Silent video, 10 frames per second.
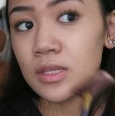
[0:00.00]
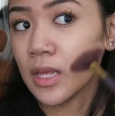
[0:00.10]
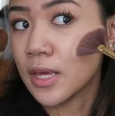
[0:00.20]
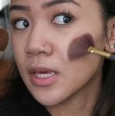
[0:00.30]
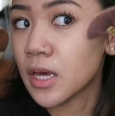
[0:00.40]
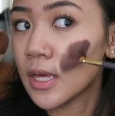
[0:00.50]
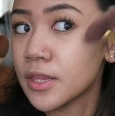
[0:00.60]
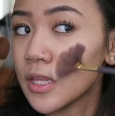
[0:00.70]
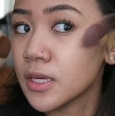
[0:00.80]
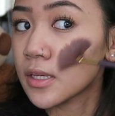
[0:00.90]
like, I
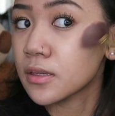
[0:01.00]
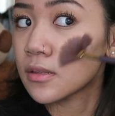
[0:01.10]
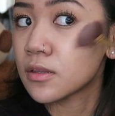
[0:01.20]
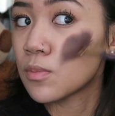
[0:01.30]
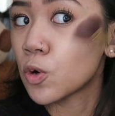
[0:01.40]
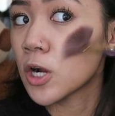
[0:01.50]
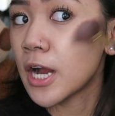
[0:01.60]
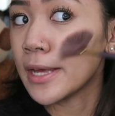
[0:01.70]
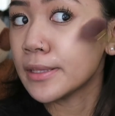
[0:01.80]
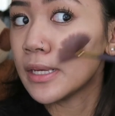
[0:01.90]
think the more
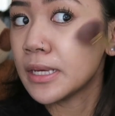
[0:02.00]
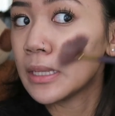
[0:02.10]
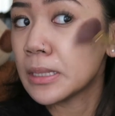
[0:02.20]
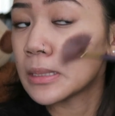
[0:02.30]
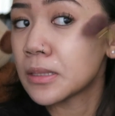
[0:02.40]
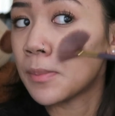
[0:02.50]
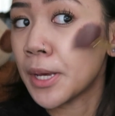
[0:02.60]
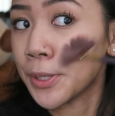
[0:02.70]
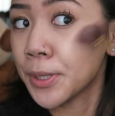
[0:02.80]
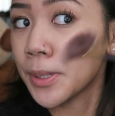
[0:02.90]
highlight the
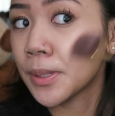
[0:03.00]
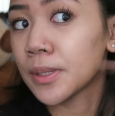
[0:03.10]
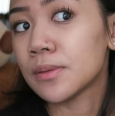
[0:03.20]
better.